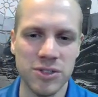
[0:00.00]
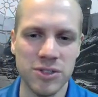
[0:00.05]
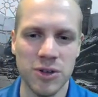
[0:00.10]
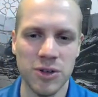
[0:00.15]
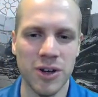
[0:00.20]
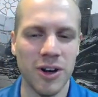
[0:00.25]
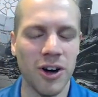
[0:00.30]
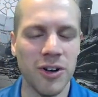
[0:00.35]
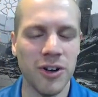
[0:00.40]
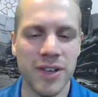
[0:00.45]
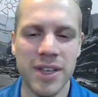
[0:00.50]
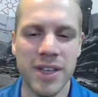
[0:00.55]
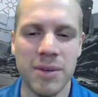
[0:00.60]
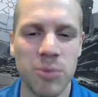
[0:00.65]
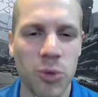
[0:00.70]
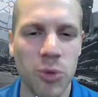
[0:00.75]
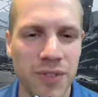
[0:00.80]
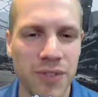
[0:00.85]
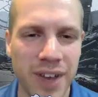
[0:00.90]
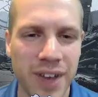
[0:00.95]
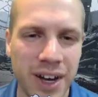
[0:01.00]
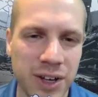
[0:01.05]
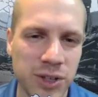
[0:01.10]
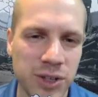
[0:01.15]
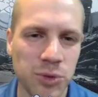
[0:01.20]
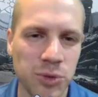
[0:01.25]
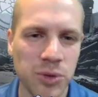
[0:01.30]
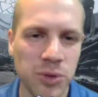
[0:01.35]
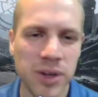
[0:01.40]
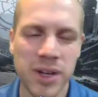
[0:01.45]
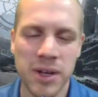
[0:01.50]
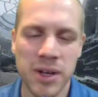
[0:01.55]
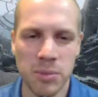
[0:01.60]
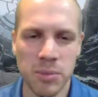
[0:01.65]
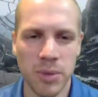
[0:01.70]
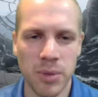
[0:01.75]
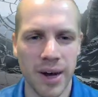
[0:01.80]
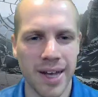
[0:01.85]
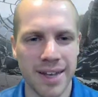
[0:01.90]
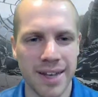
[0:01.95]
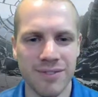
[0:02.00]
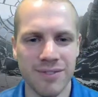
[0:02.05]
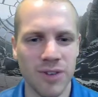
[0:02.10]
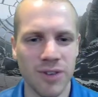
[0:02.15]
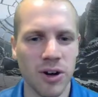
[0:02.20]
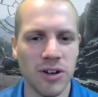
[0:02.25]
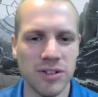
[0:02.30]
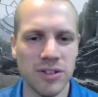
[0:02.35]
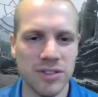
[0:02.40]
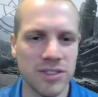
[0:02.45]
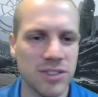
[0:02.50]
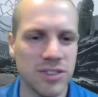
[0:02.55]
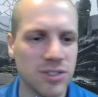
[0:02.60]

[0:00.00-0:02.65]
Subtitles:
so I'll get more value buying a vault.